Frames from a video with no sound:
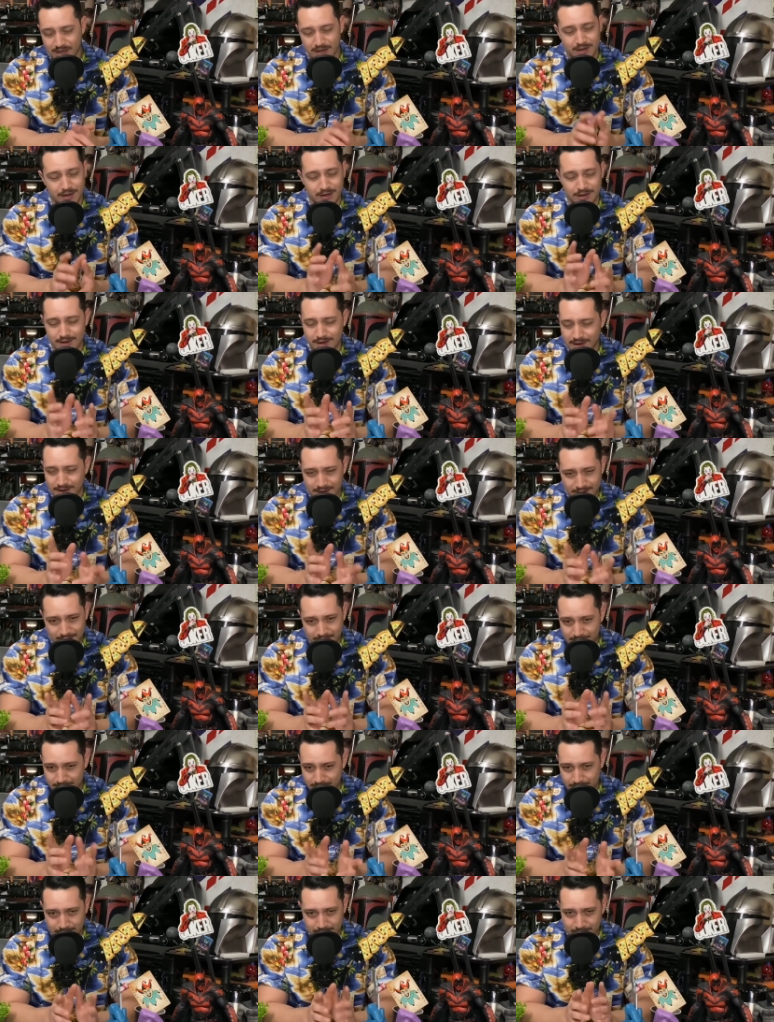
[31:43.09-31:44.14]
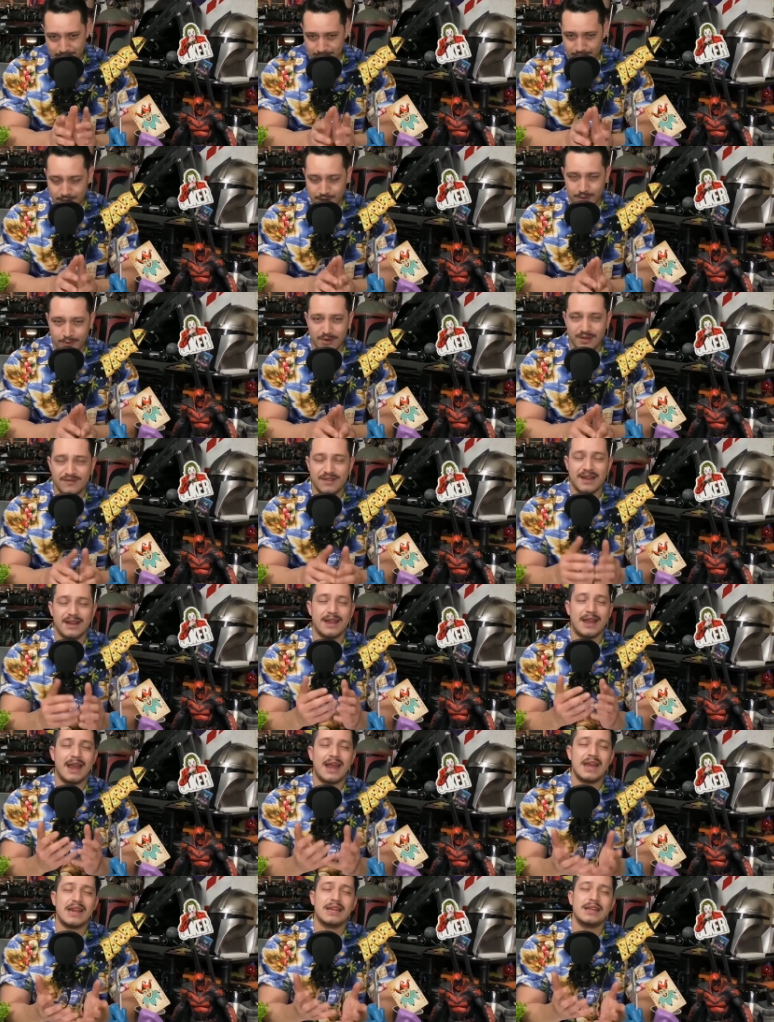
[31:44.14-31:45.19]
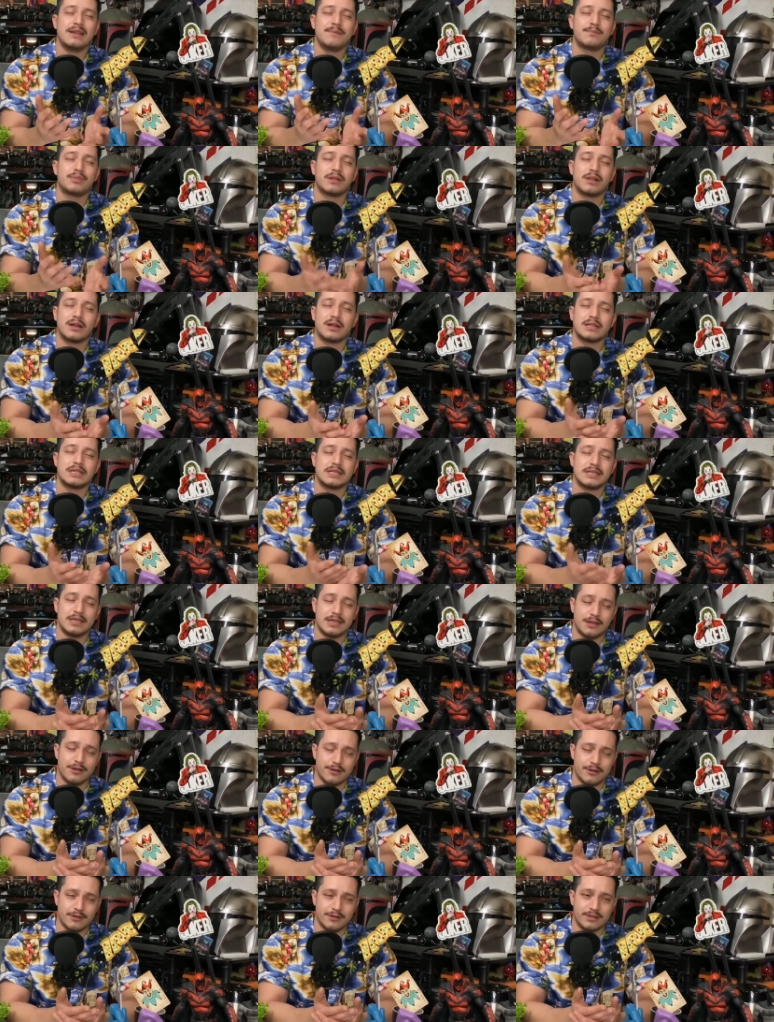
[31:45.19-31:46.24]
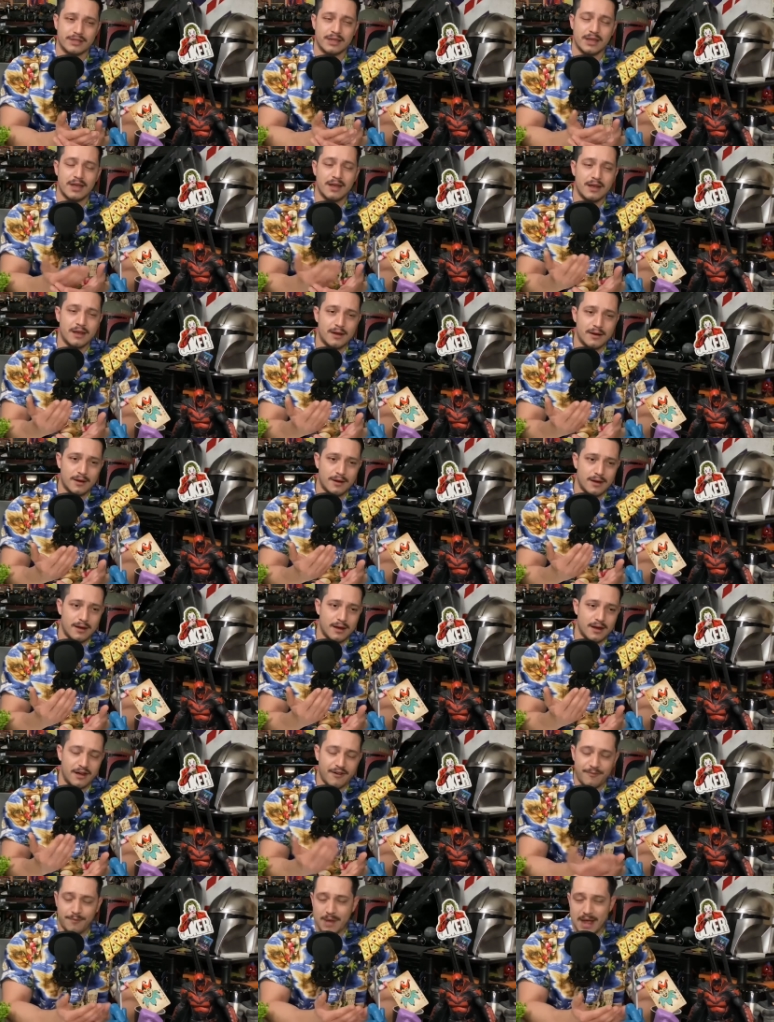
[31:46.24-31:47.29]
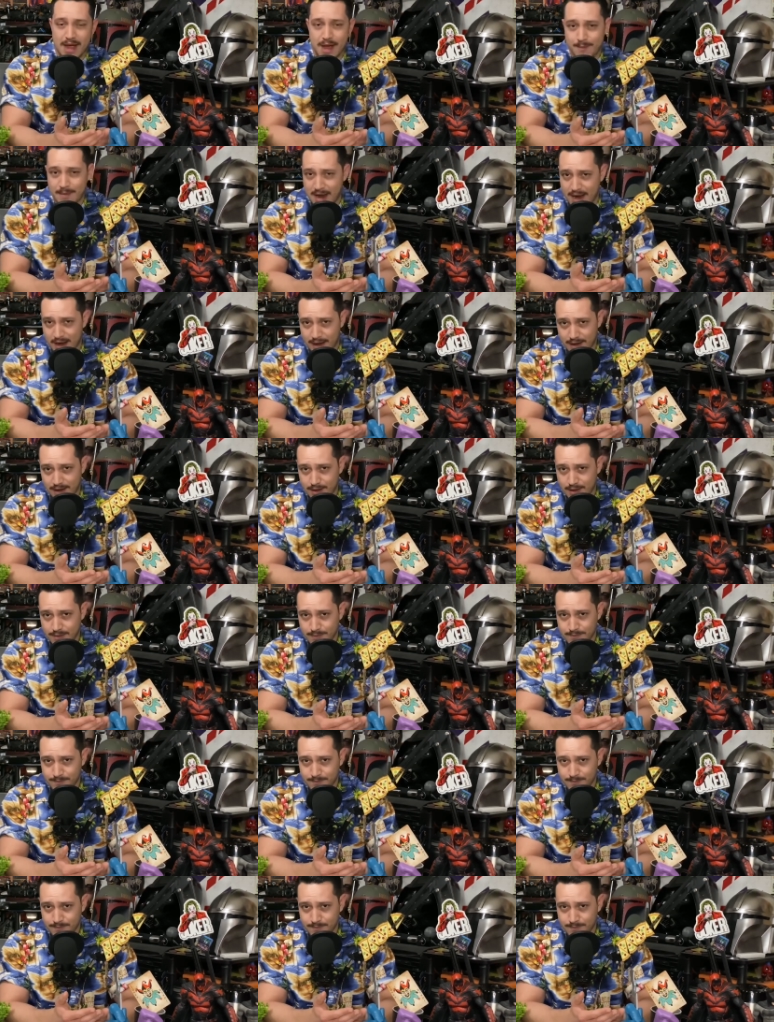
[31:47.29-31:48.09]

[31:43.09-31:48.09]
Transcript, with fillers: No, no, no, no, no, no, no. We've had 80 plus years of Batman.